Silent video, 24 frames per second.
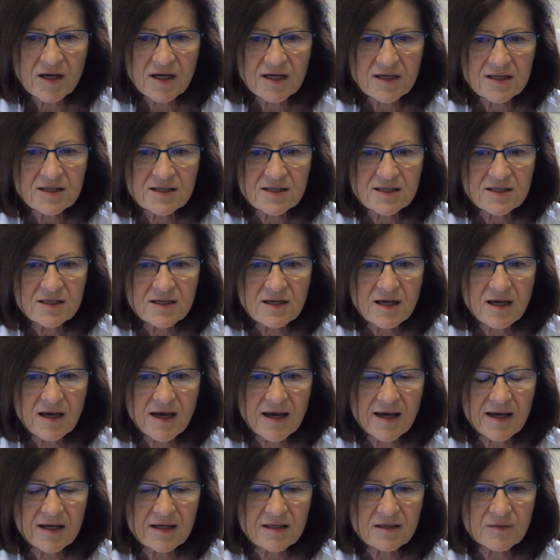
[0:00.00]

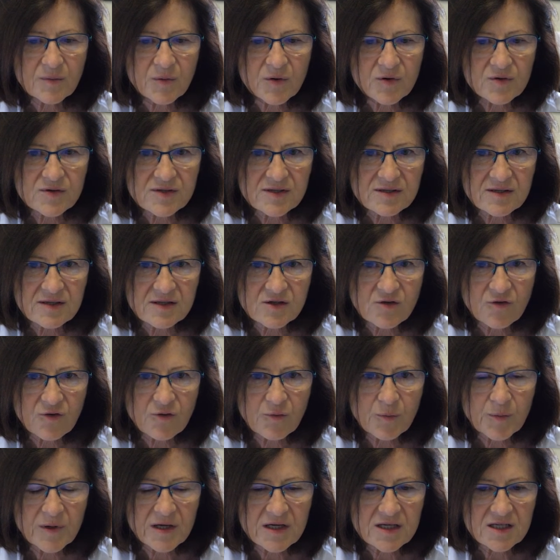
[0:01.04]
88%
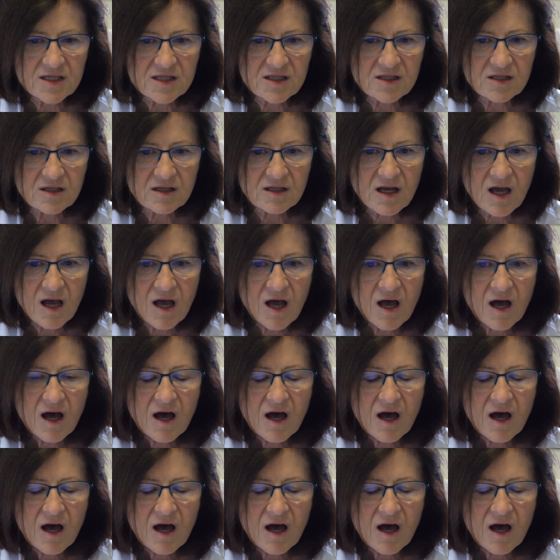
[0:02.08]
of patients